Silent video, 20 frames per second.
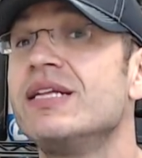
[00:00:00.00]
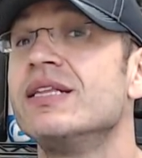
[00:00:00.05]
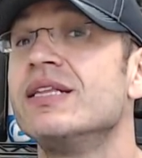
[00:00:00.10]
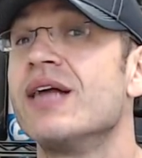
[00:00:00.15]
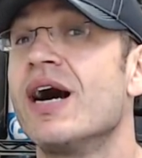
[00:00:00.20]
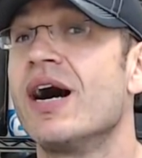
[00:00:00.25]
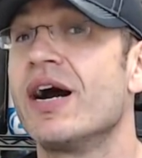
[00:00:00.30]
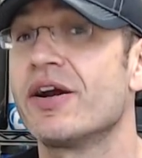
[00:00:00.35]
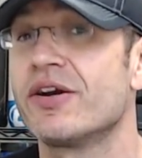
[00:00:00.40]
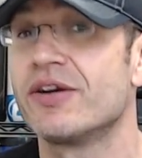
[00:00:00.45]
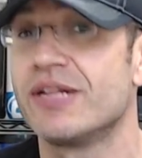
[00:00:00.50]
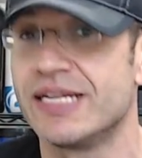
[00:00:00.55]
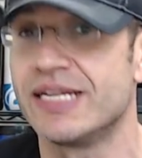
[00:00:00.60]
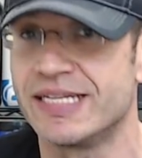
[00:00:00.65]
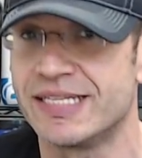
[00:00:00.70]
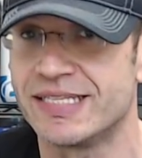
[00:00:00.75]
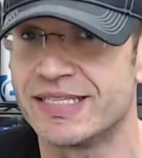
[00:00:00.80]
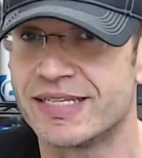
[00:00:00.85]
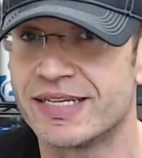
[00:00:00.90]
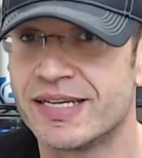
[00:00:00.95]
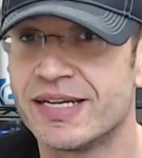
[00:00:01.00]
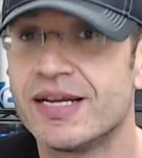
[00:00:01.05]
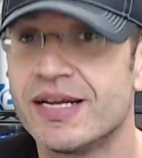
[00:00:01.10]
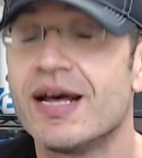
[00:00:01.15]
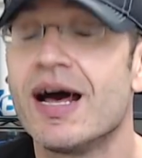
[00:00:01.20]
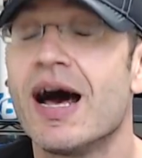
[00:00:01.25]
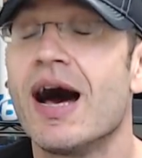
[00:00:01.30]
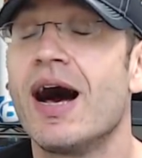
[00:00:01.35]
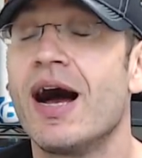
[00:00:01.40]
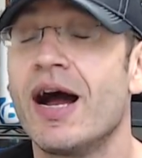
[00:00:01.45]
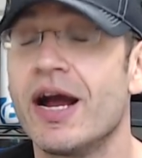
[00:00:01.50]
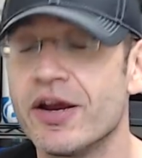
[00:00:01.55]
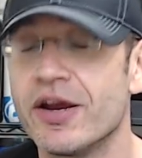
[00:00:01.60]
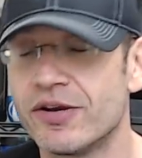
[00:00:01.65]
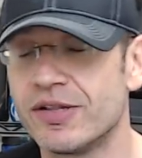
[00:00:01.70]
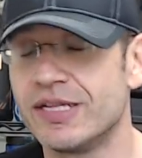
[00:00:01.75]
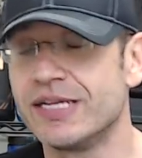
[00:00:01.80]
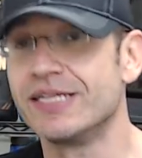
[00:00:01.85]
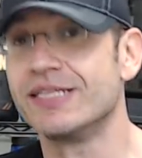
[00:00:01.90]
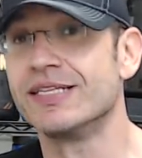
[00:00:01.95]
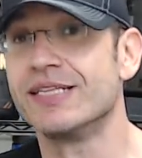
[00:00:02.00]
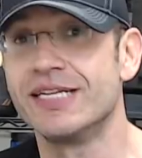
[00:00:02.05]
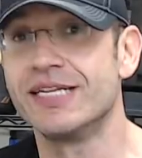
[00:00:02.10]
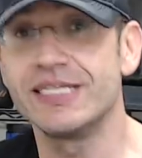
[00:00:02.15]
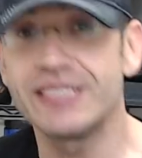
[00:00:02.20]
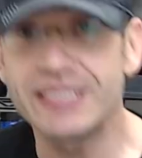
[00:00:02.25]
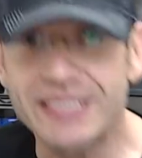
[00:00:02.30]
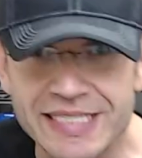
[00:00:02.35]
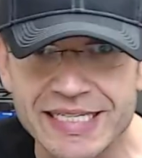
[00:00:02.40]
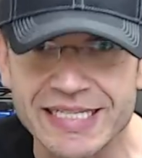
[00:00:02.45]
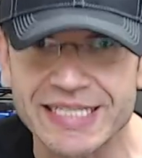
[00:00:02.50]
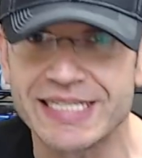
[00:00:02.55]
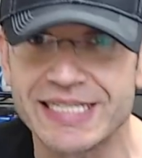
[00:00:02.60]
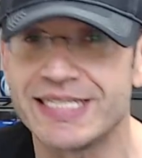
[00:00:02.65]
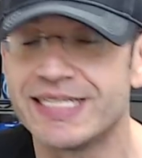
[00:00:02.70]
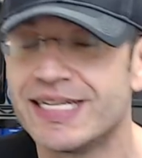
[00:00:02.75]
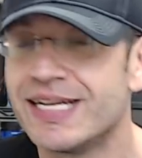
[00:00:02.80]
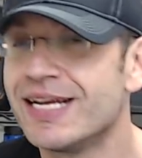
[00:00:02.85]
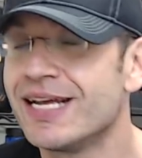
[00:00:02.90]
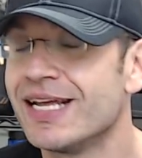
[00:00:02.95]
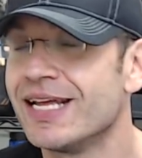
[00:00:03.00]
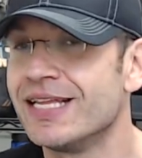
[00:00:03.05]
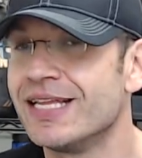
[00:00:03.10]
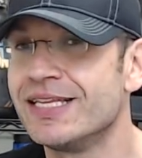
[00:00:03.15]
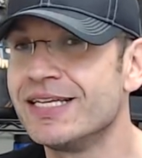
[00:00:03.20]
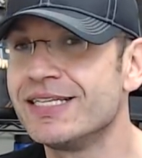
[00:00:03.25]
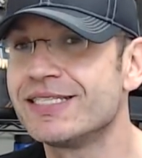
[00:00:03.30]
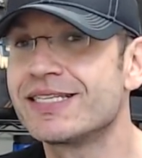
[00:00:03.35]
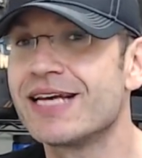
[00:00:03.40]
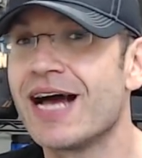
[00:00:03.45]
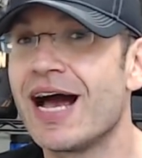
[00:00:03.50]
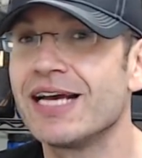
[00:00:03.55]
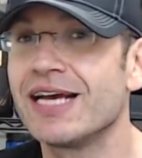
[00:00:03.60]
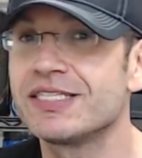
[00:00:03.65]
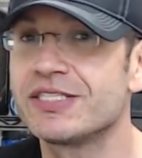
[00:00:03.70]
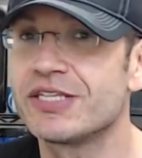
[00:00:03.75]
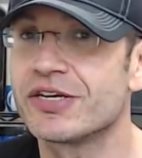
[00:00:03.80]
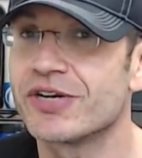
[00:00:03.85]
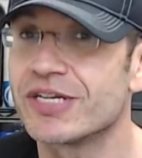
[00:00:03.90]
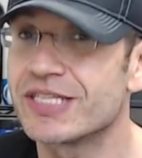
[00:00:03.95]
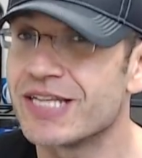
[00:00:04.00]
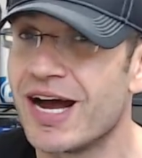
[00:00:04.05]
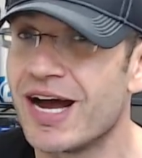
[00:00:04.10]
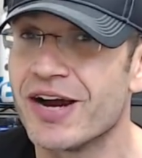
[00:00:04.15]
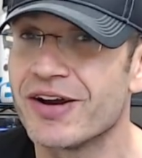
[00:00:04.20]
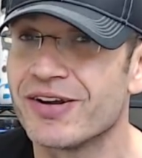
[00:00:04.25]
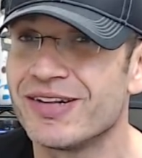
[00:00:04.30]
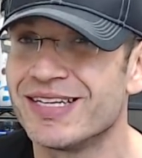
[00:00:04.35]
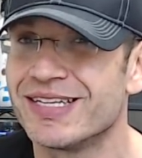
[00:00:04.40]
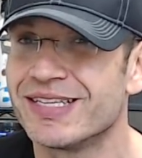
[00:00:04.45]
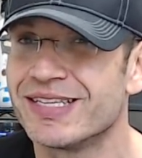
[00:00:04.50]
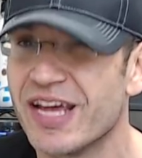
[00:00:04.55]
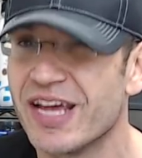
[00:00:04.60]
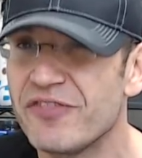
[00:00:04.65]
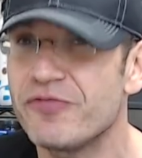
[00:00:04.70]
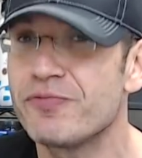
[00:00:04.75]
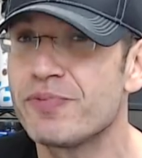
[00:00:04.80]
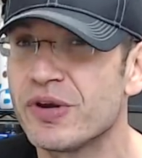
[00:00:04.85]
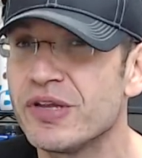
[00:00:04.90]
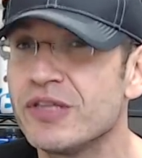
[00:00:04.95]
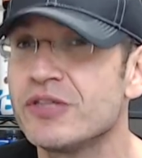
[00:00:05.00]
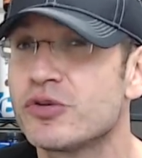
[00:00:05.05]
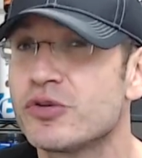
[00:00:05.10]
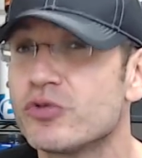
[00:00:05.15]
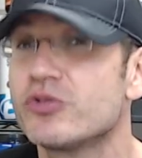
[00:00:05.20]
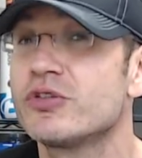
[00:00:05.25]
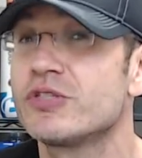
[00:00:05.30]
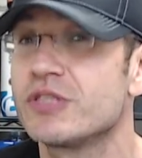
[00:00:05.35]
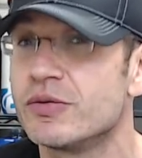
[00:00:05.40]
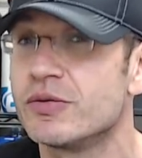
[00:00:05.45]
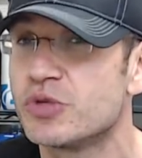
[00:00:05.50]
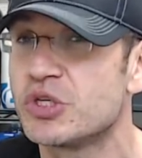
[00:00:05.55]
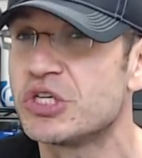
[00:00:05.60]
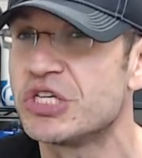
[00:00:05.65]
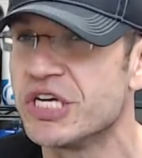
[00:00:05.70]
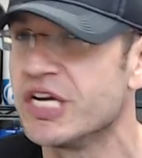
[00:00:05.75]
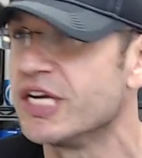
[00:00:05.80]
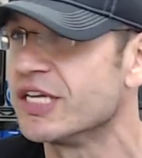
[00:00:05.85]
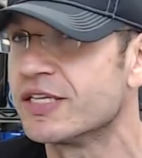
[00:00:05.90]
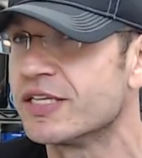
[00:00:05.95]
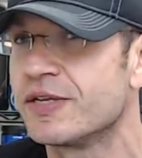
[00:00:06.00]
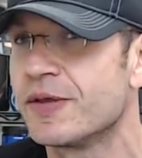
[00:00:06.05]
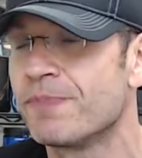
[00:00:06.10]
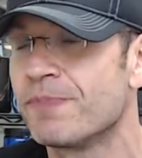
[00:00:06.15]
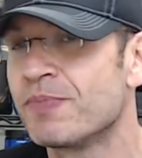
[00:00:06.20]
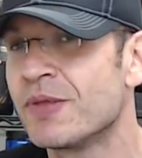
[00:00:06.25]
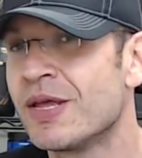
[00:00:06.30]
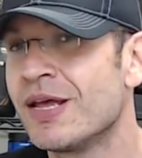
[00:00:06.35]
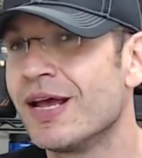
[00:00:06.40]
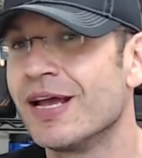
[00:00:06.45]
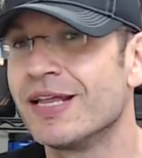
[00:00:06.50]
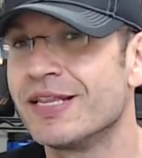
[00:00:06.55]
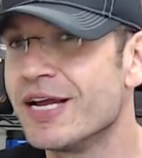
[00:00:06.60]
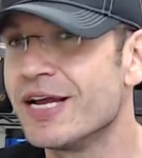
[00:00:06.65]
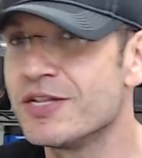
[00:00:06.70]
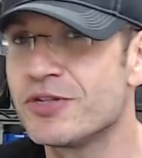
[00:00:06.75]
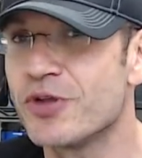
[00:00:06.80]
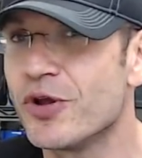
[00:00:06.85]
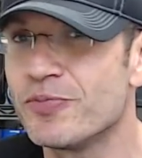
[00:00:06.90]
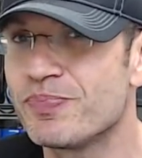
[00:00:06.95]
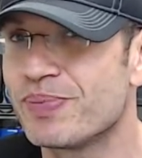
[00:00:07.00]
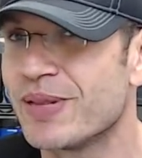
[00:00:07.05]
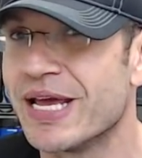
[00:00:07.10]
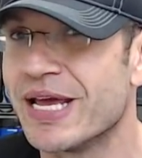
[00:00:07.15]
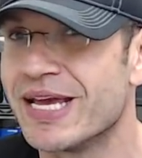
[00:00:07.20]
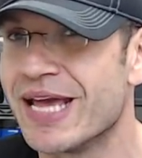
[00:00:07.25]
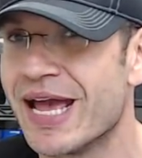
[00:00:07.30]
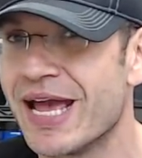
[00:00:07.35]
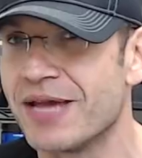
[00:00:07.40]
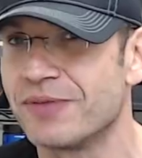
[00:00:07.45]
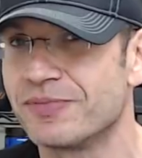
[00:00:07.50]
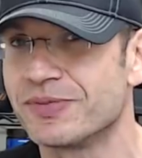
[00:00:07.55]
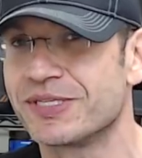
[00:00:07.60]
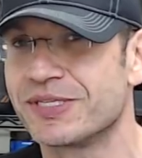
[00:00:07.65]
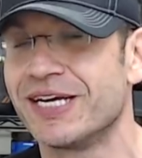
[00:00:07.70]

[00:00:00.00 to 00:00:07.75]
in Ireland. Ireland, listen, and these guys there at Ireland, they've been through some shit. And then don't play games.